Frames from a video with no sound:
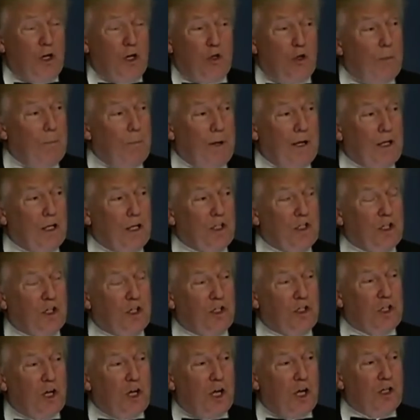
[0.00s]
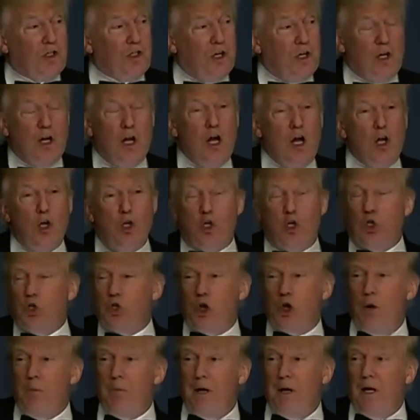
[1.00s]
a tremendous success, and just
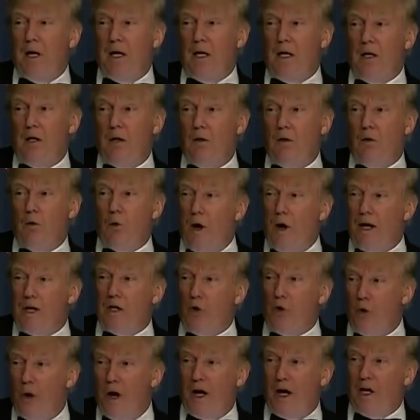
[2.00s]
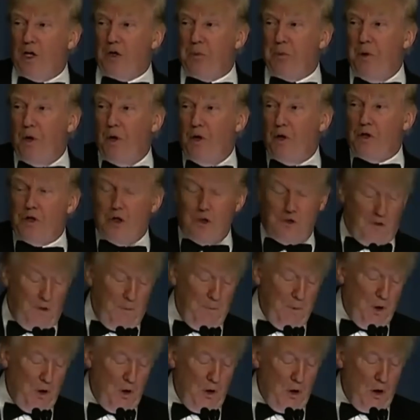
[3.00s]
so many great, great experiences
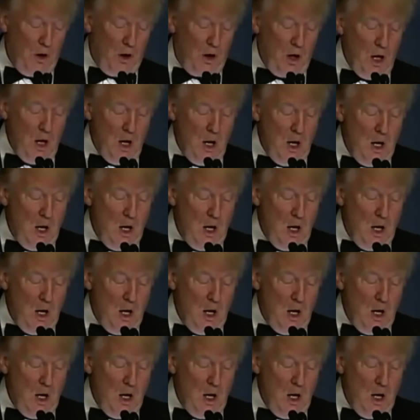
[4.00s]
from New York.